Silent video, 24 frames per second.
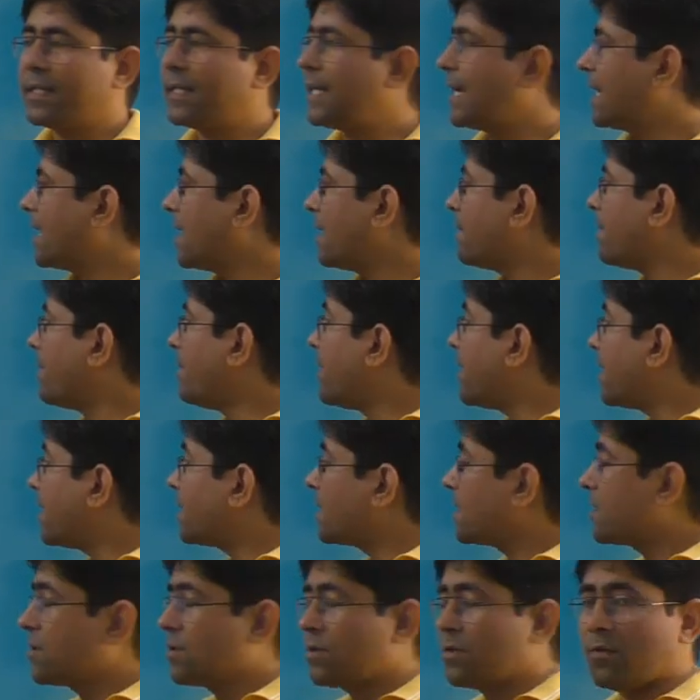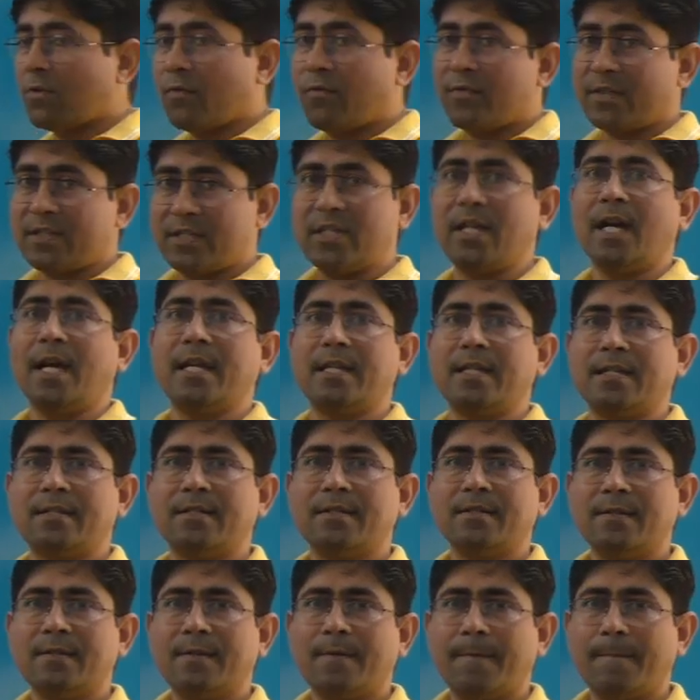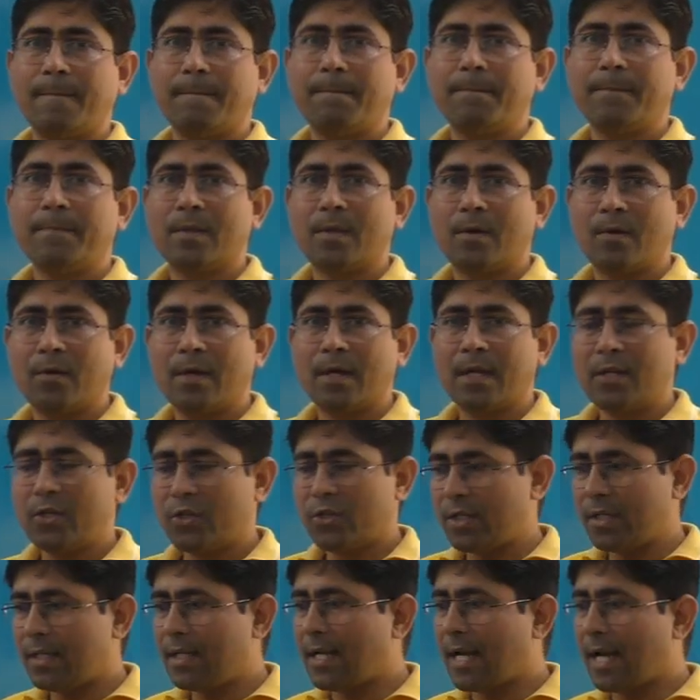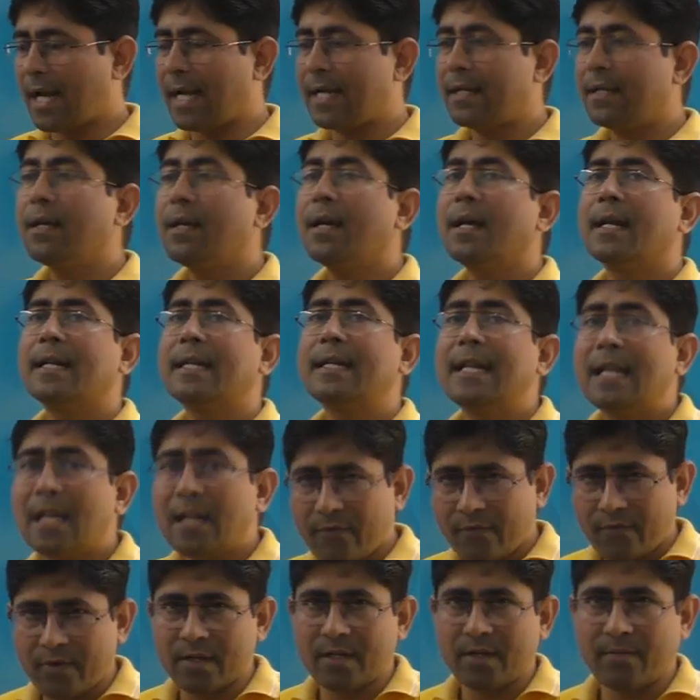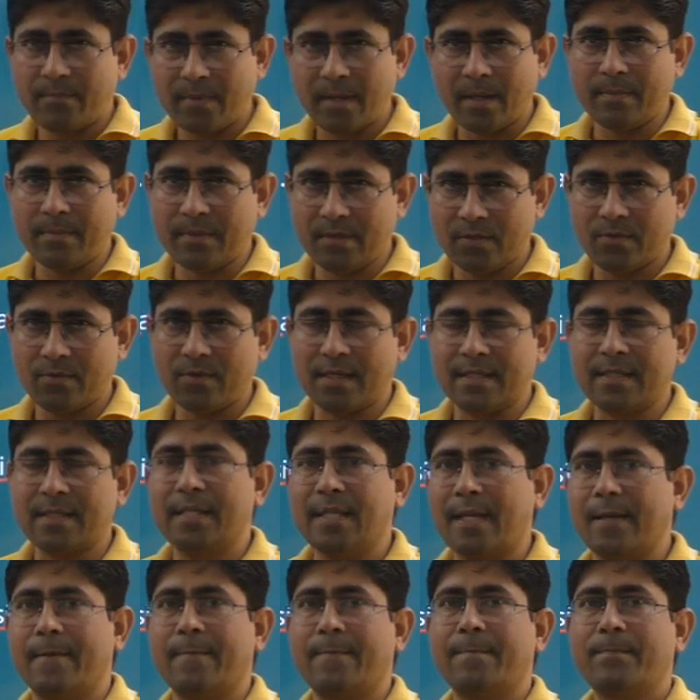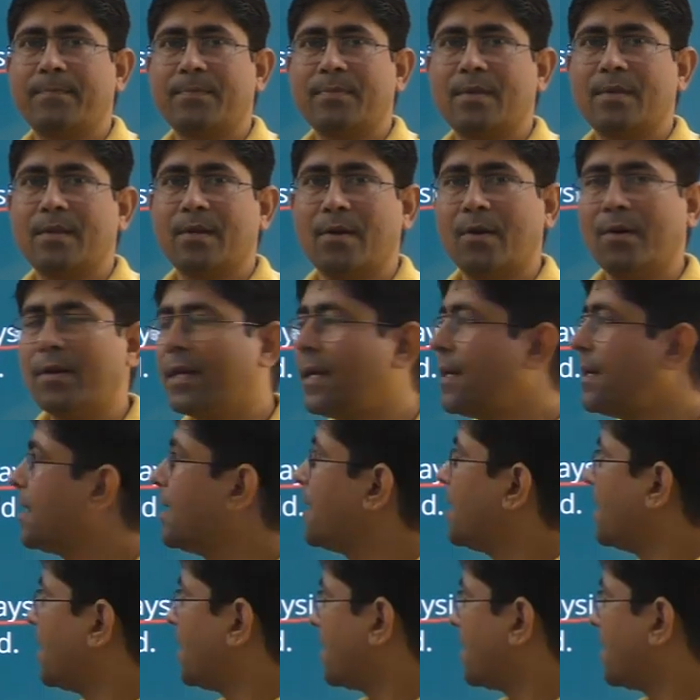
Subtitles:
taken birth of a child. Okay, she had delivered a baby, you can say. Okay,